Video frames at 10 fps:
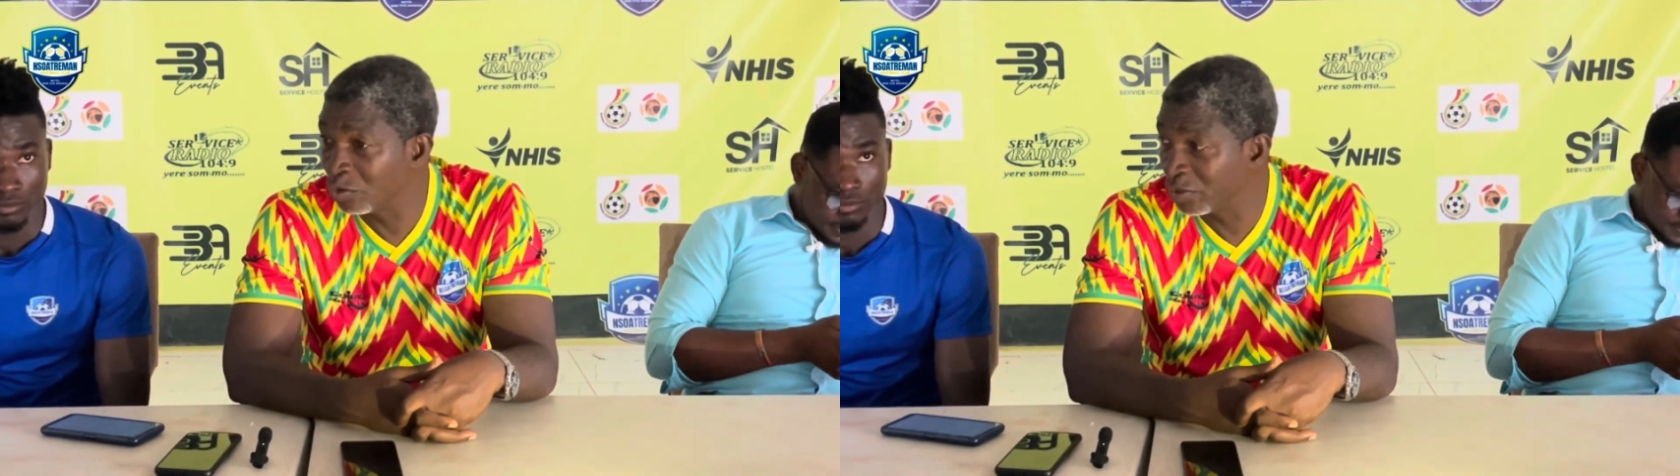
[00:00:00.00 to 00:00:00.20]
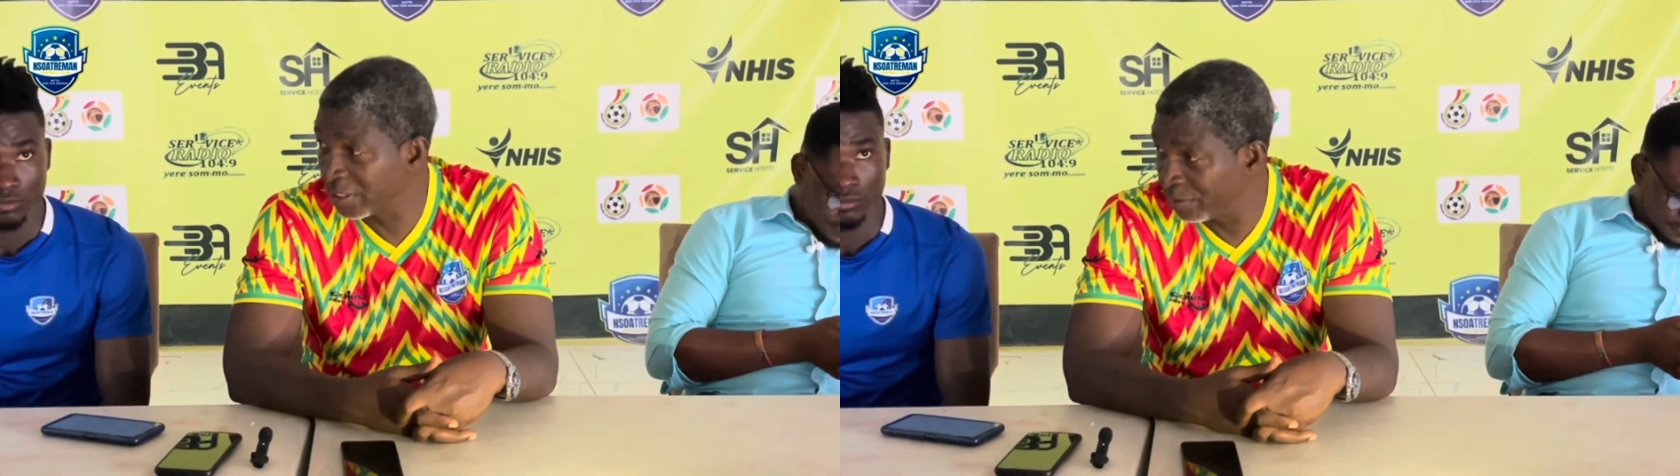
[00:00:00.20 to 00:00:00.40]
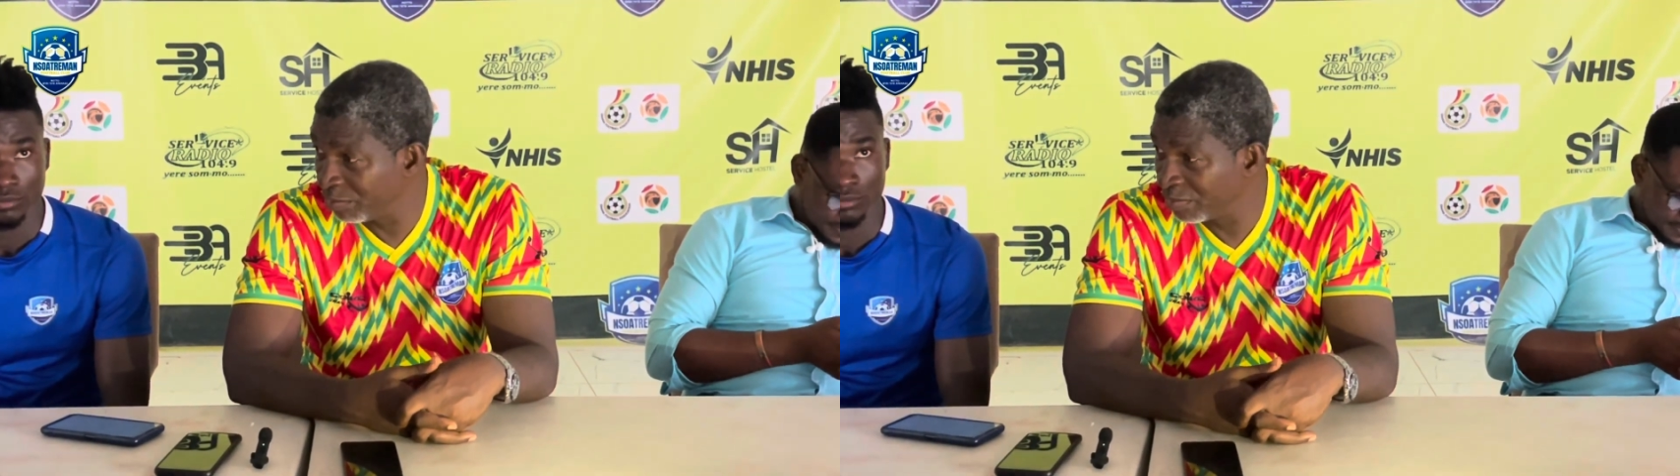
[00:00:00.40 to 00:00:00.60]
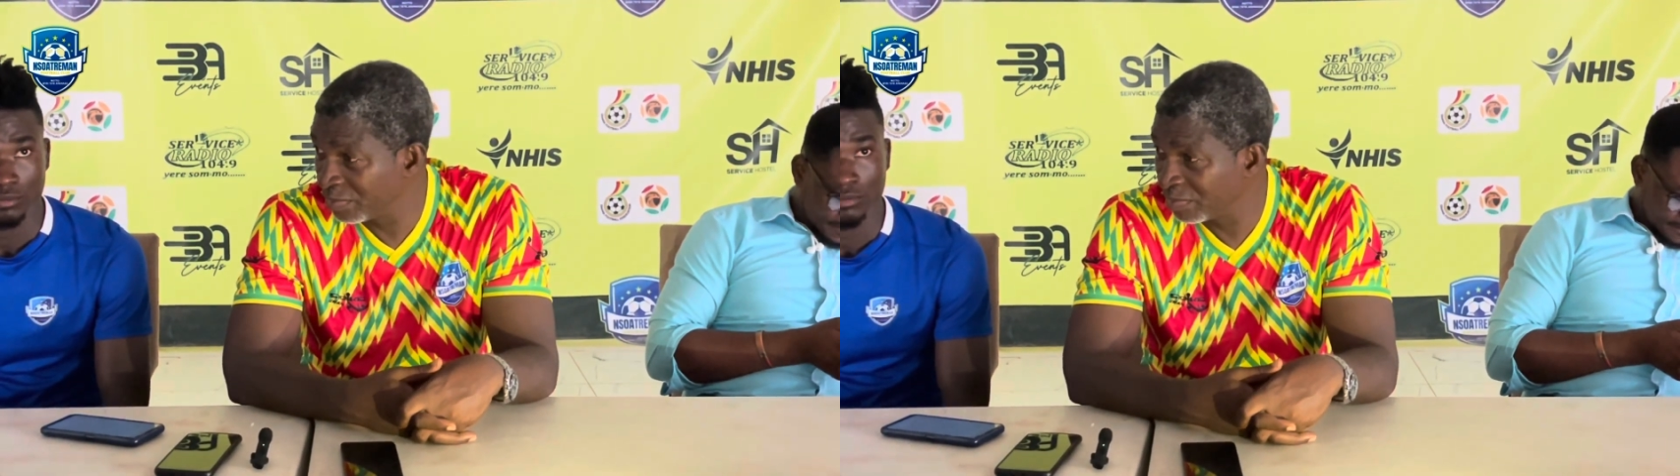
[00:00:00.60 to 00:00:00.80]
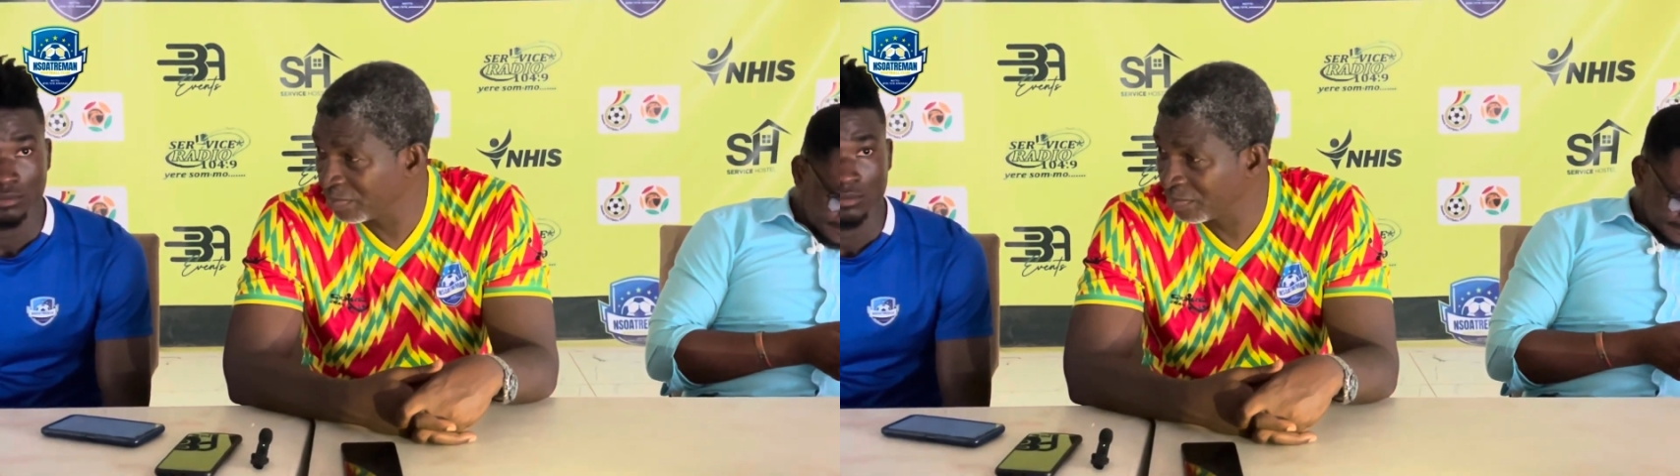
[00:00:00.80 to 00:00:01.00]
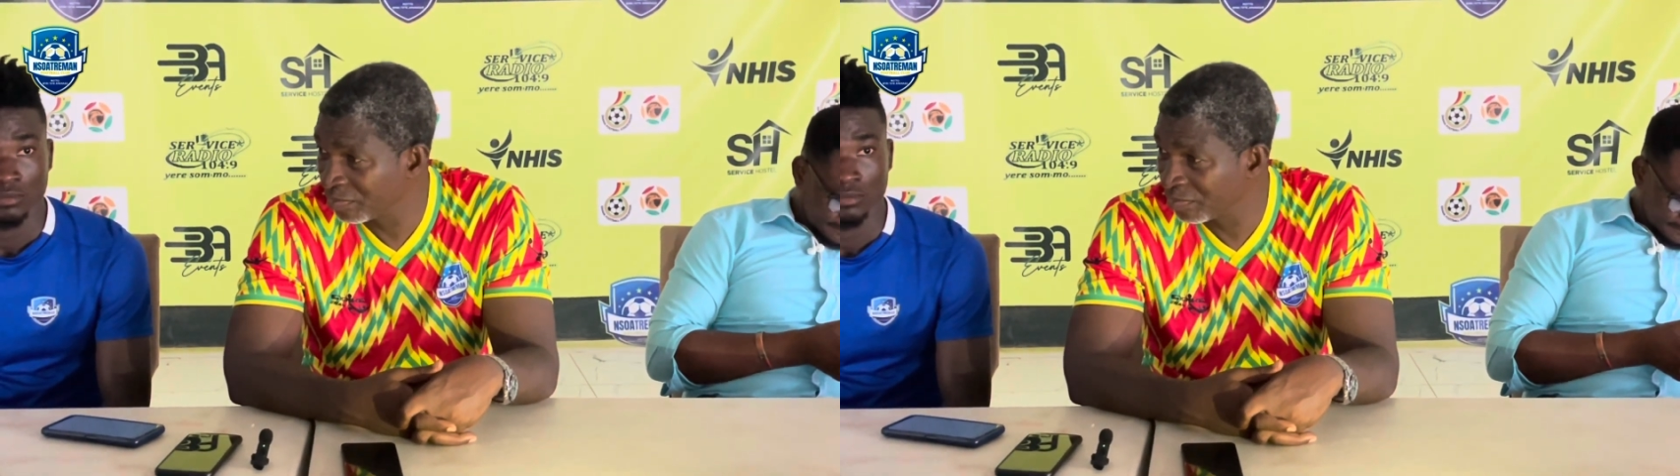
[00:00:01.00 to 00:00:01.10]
is a good team,